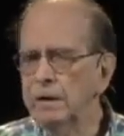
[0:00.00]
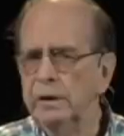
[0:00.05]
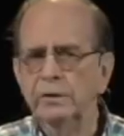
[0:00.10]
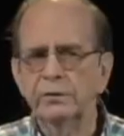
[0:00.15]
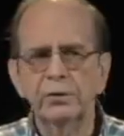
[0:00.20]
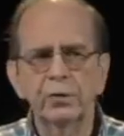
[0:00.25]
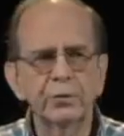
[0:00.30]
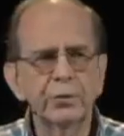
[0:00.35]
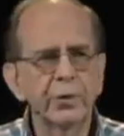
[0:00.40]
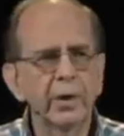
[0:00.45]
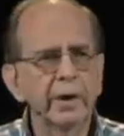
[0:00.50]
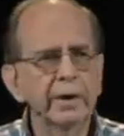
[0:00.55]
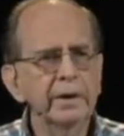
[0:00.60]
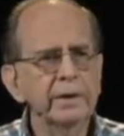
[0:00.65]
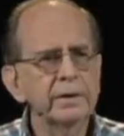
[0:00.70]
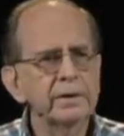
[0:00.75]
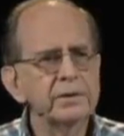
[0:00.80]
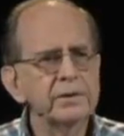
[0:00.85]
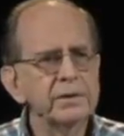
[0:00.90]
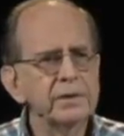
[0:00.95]
So
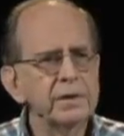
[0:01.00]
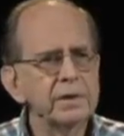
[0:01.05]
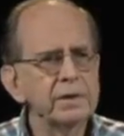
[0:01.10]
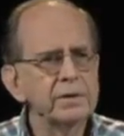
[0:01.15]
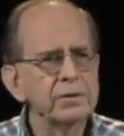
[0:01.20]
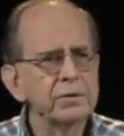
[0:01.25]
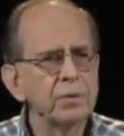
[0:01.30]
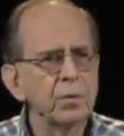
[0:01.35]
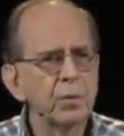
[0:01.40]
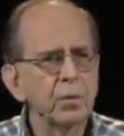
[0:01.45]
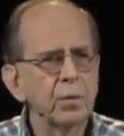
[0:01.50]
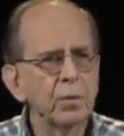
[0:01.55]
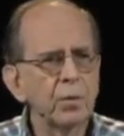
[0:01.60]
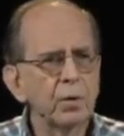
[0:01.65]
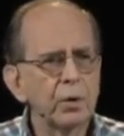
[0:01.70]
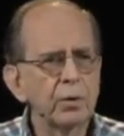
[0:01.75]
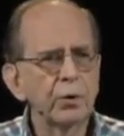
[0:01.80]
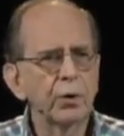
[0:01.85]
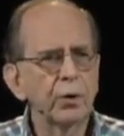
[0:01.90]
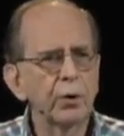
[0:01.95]
chronic disease
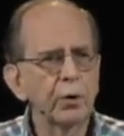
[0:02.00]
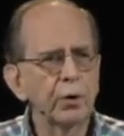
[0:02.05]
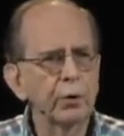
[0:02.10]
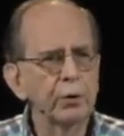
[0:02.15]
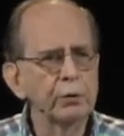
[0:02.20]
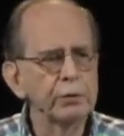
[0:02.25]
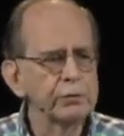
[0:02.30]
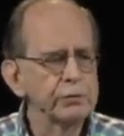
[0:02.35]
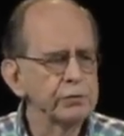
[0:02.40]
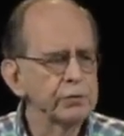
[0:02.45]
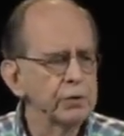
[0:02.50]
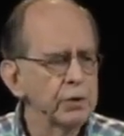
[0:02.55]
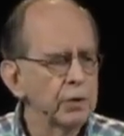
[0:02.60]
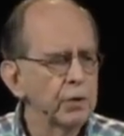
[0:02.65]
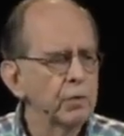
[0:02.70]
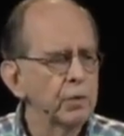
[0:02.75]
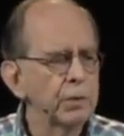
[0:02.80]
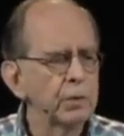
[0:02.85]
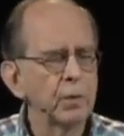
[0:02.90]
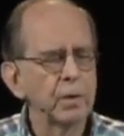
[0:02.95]
occurs
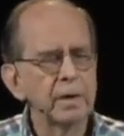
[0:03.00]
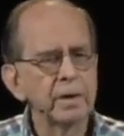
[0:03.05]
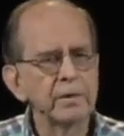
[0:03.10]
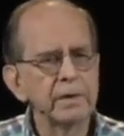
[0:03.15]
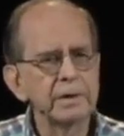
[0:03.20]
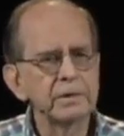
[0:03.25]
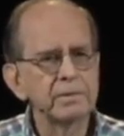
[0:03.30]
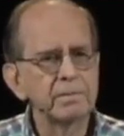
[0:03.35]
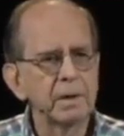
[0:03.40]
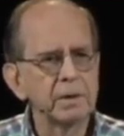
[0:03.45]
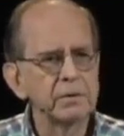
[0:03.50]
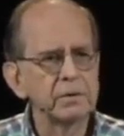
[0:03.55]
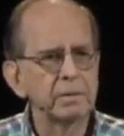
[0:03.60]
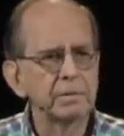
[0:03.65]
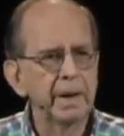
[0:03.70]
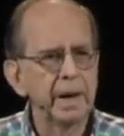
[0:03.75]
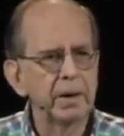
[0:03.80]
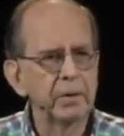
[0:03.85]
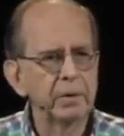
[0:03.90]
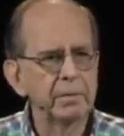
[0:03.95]
when one of these muscle
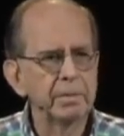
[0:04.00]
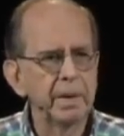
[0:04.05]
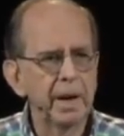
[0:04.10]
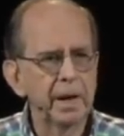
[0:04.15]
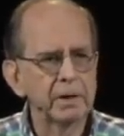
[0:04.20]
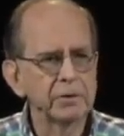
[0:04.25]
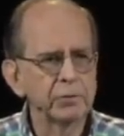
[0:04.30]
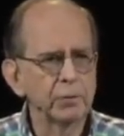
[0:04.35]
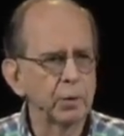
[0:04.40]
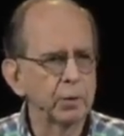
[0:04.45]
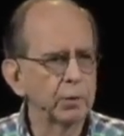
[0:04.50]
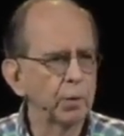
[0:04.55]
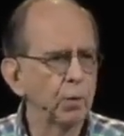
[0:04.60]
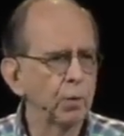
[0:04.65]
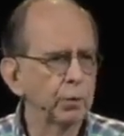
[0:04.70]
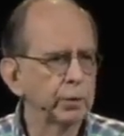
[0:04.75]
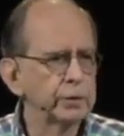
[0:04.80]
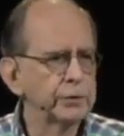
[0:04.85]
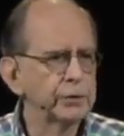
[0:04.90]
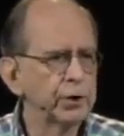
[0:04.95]
battery packs won't
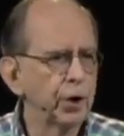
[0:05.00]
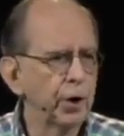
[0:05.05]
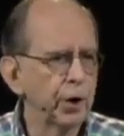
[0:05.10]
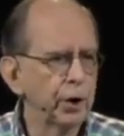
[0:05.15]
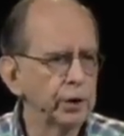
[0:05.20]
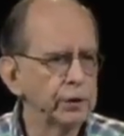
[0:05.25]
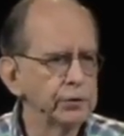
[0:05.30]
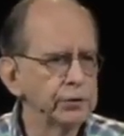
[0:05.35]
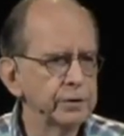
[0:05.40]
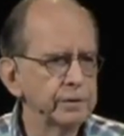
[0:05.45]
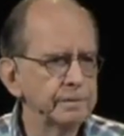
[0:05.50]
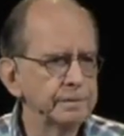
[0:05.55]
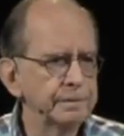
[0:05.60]
hold a charge.